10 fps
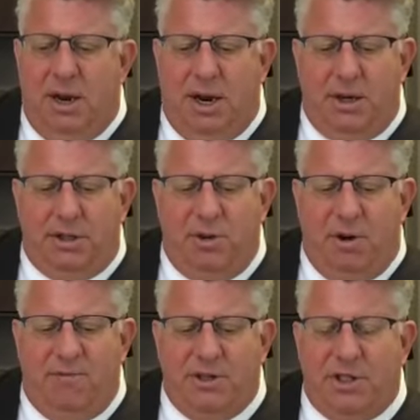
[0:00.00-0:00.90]

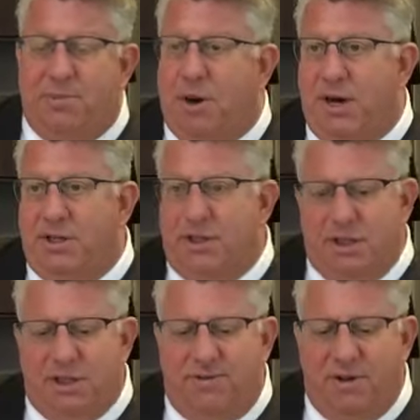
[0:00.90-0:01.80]
12 months prior to
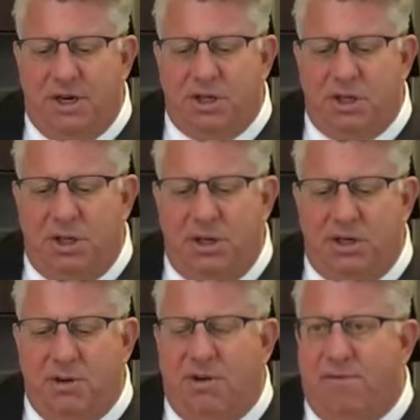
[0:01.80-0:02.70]
disaffiliation
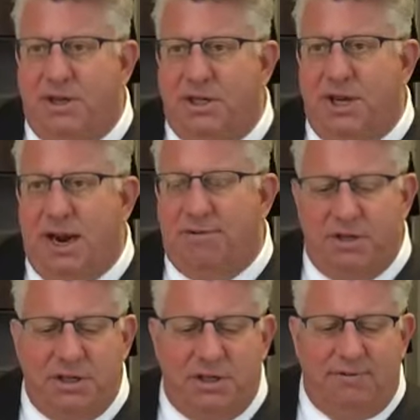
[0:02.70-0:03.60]
and 12 months after
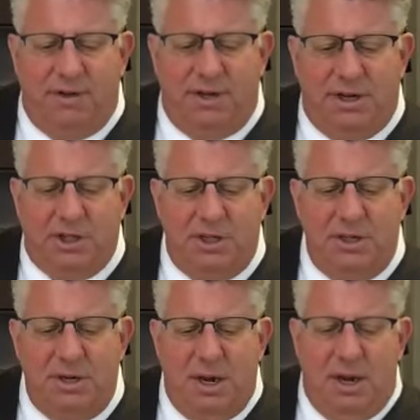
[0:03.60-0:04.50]
disaffiliation.